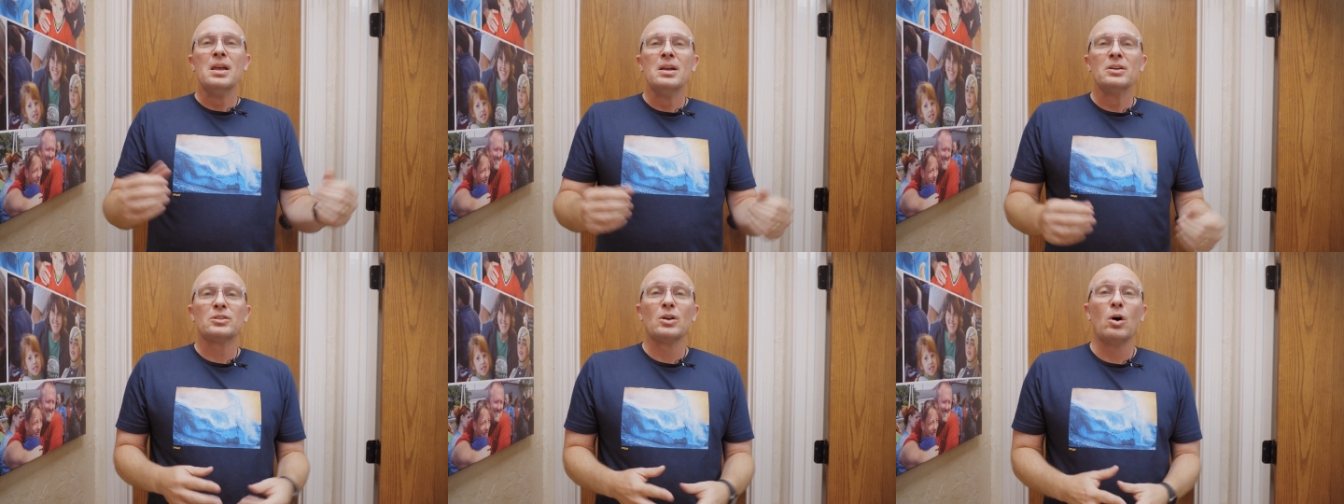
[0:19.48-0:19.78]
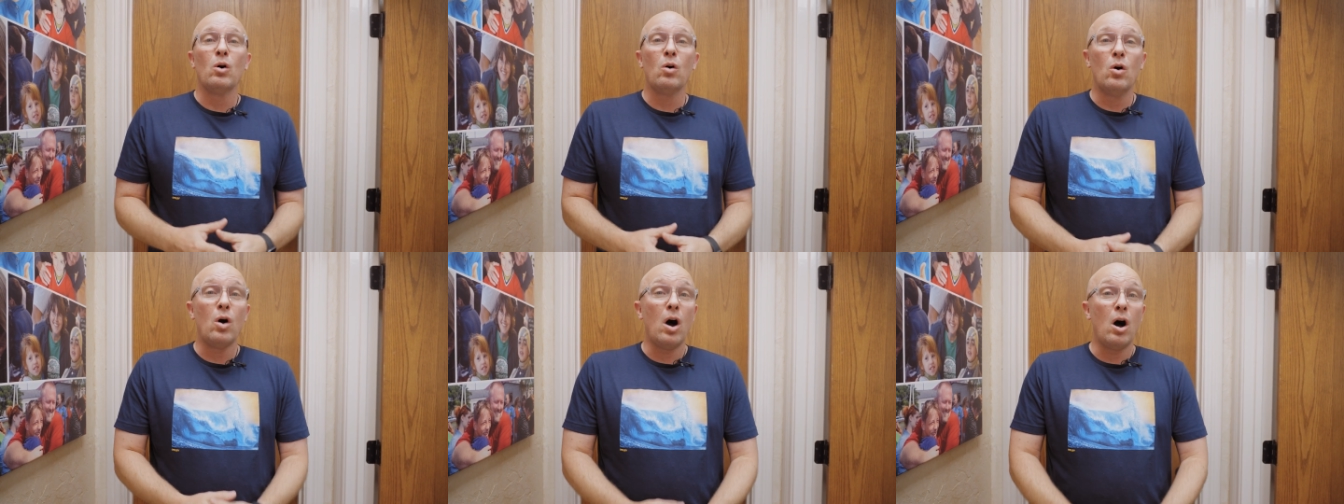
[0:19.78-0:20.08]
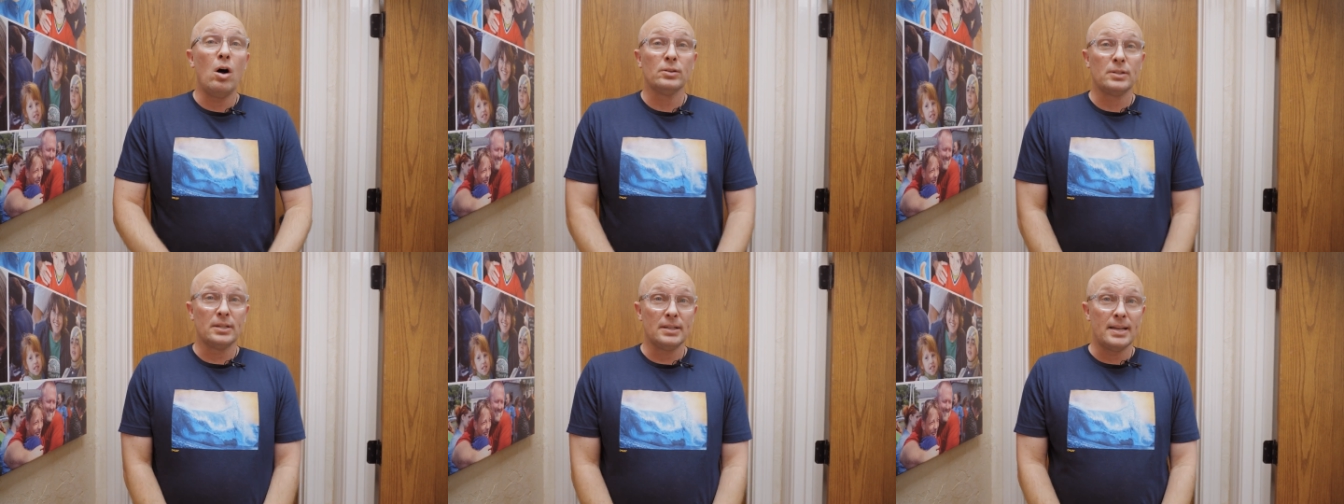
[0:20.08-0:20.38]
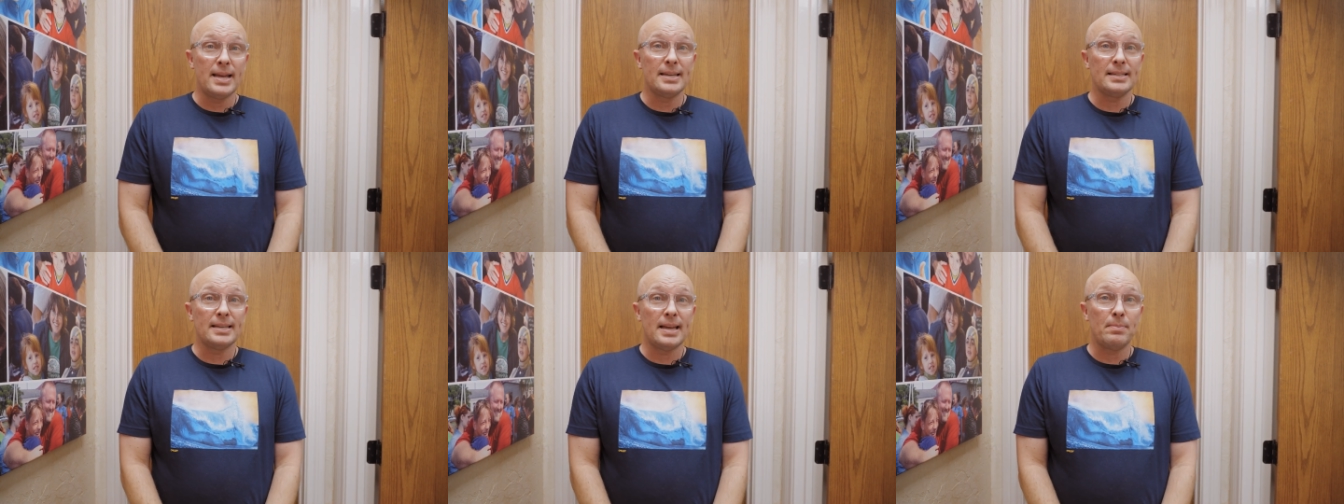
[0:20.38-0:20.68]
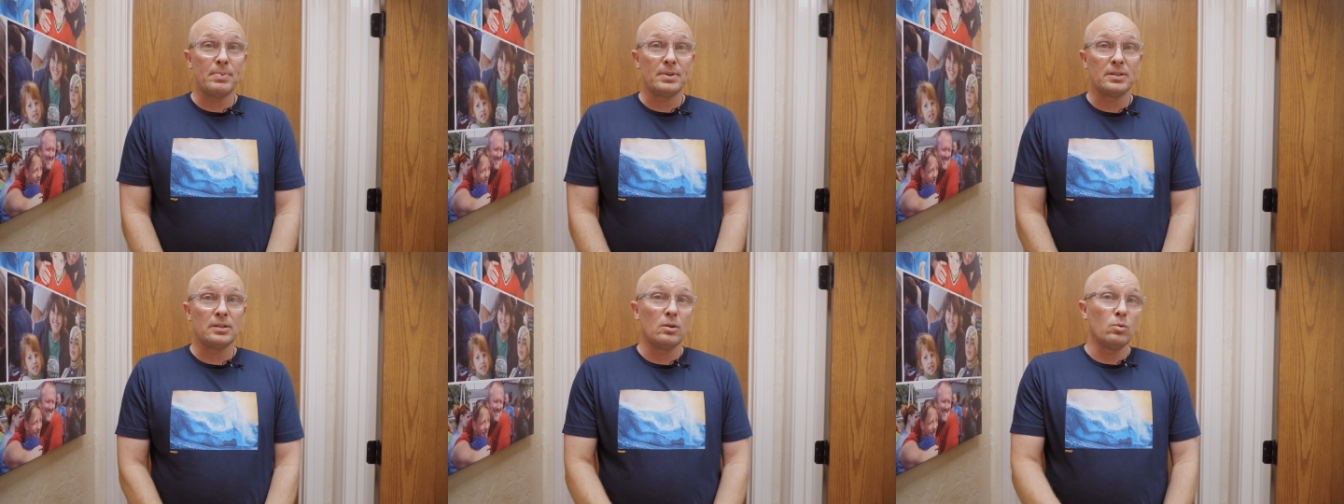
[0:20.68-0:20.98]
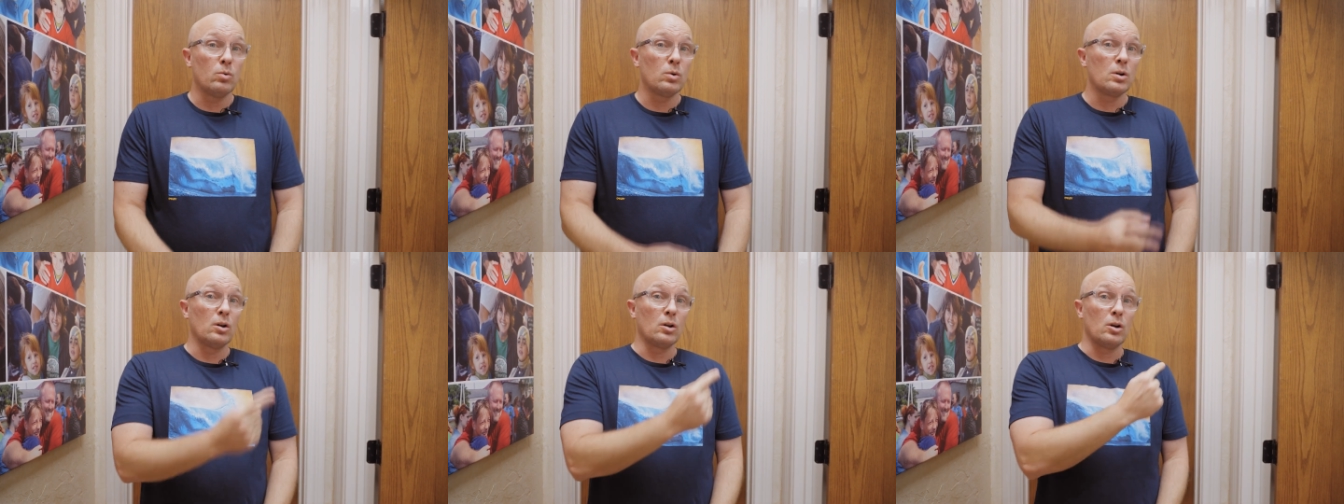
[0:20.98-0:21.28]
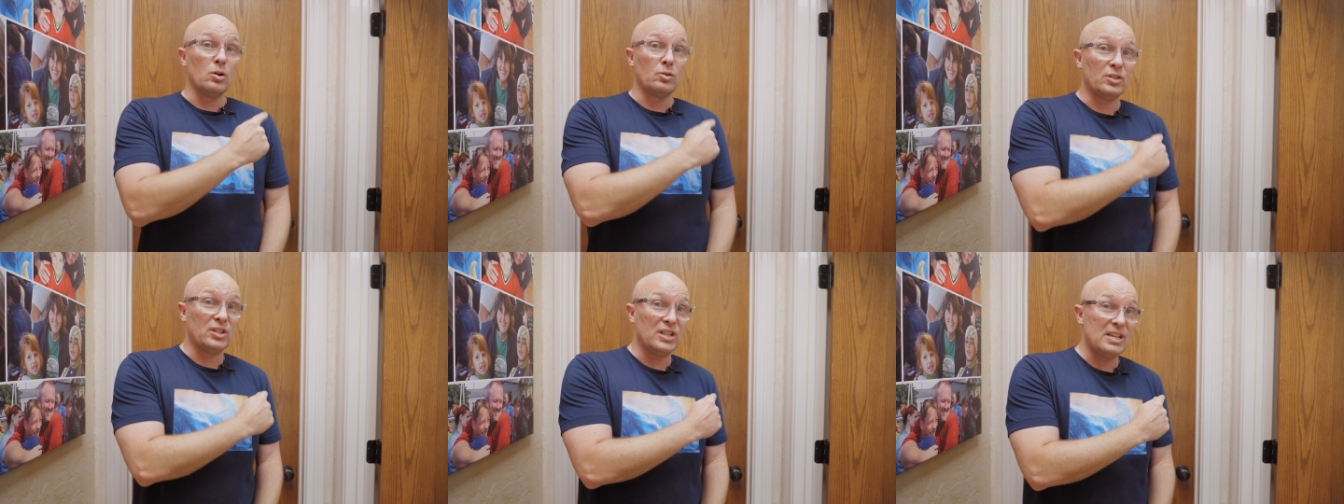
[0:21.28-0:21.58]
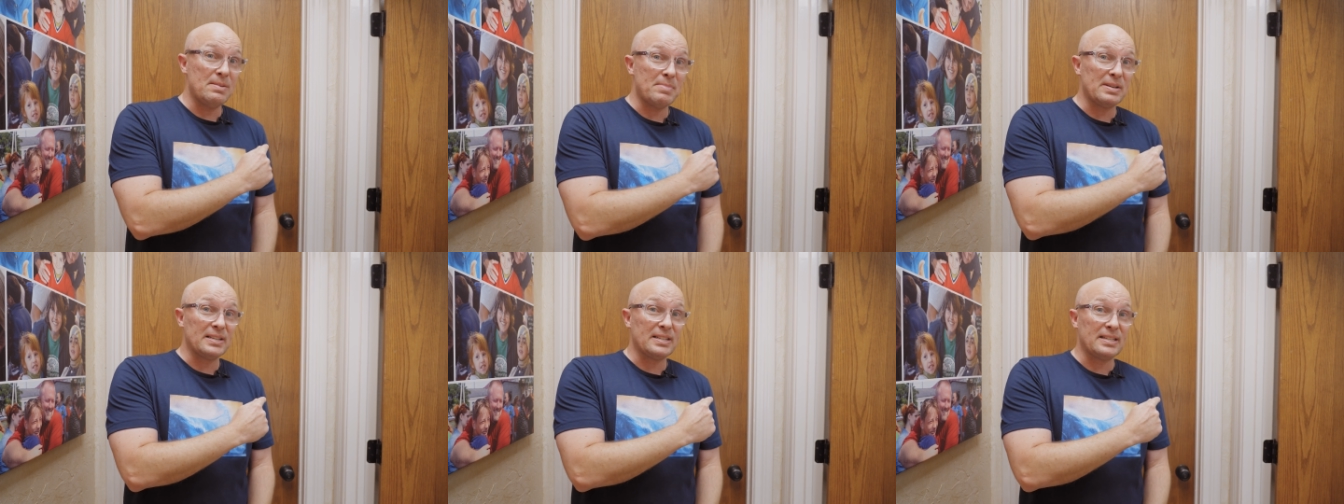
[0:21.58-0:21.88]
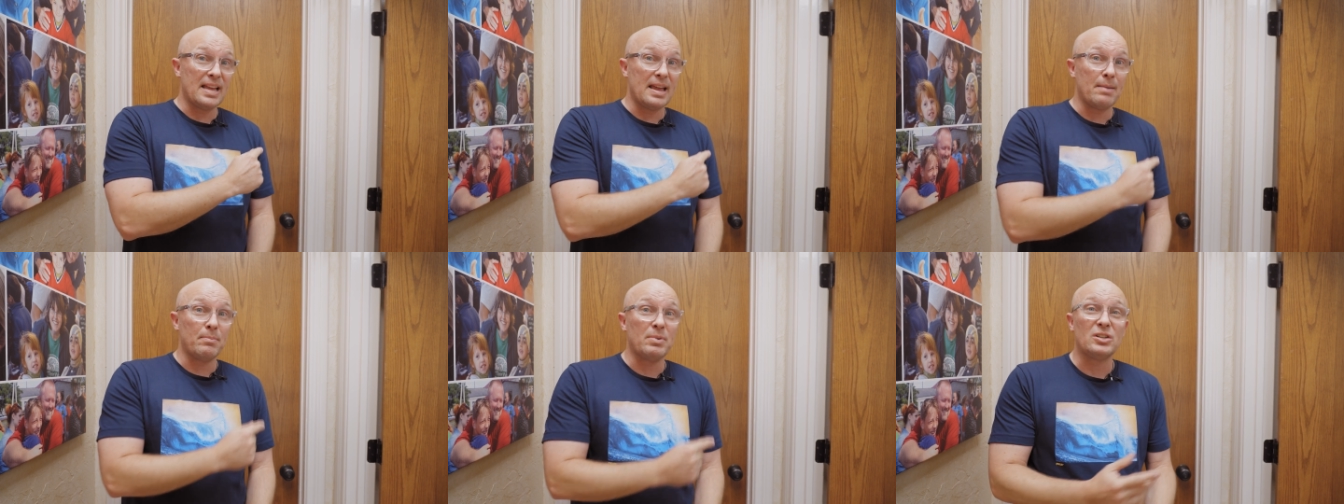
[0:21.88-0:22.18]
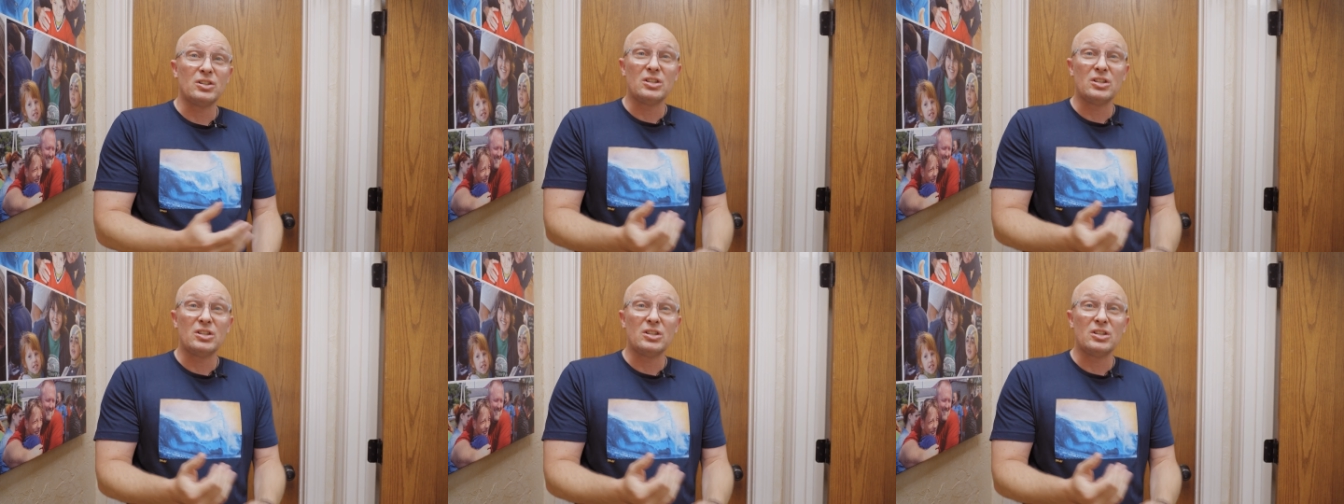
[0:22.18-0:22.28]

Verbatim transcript: So, on today's episode, we're going to go see Miss Debbie.